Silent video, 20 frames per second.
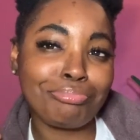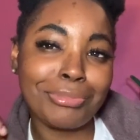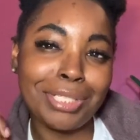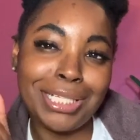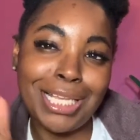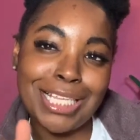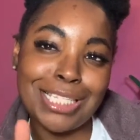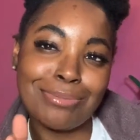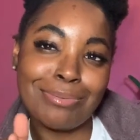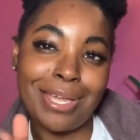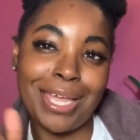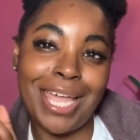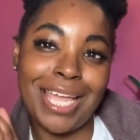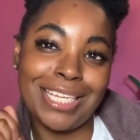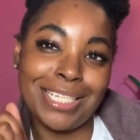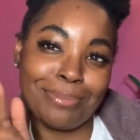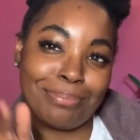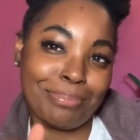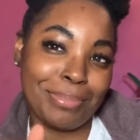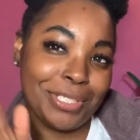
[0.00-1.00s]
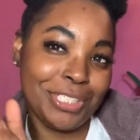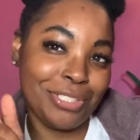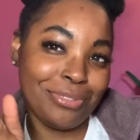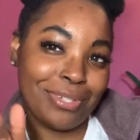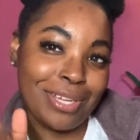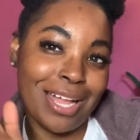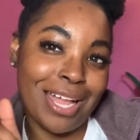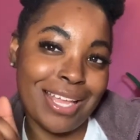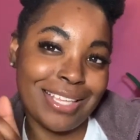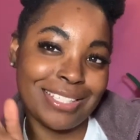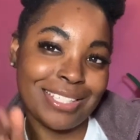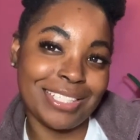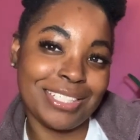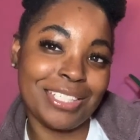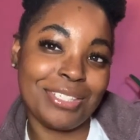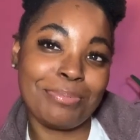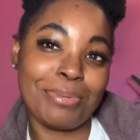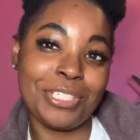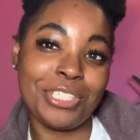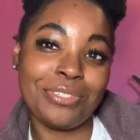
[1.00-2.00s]
that's why I had to put you guys
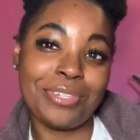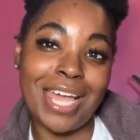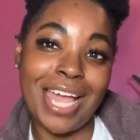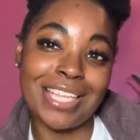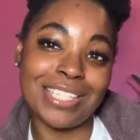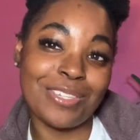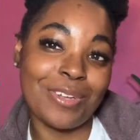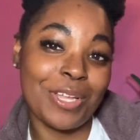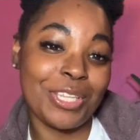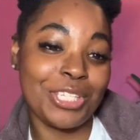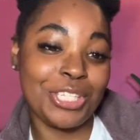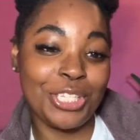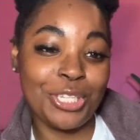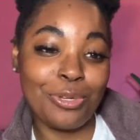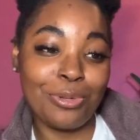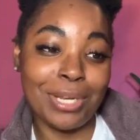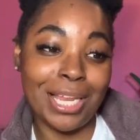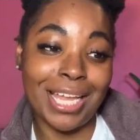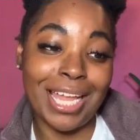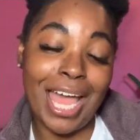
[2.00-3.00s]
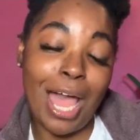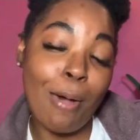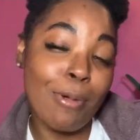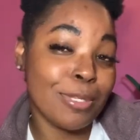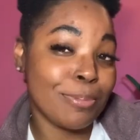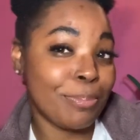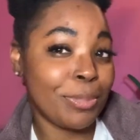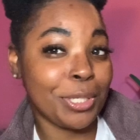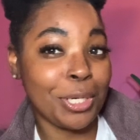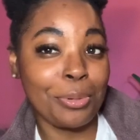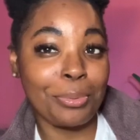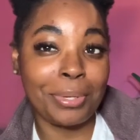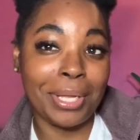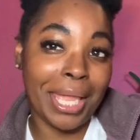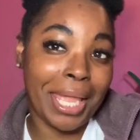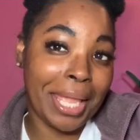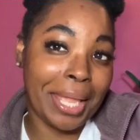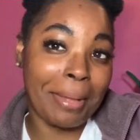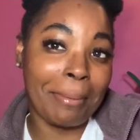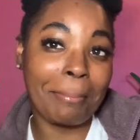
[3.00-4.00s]
on too. Like, I was put on
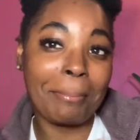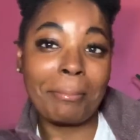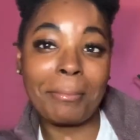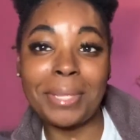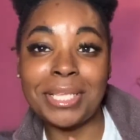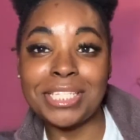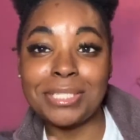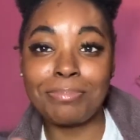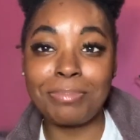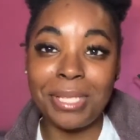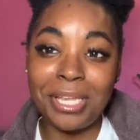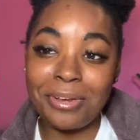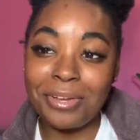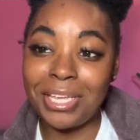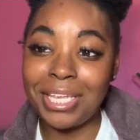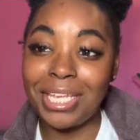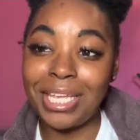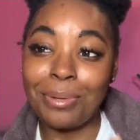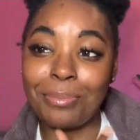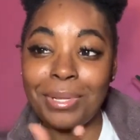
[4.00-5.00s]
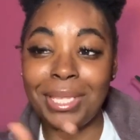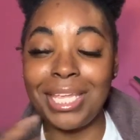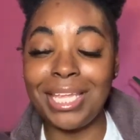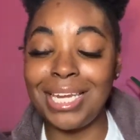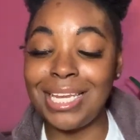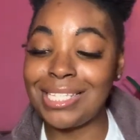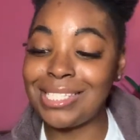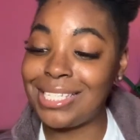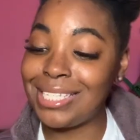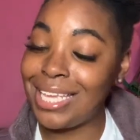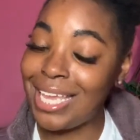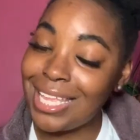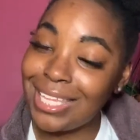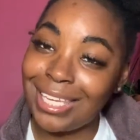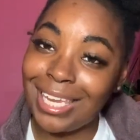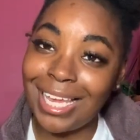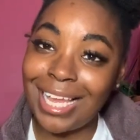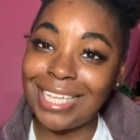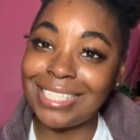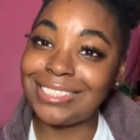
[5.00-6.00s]
game. Because period. We in this together,
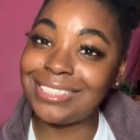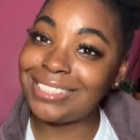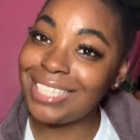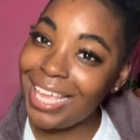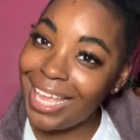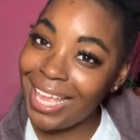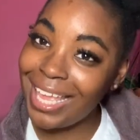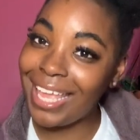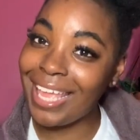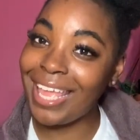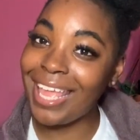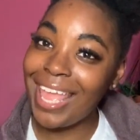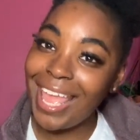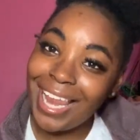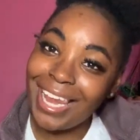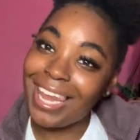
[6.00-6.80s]
like I said.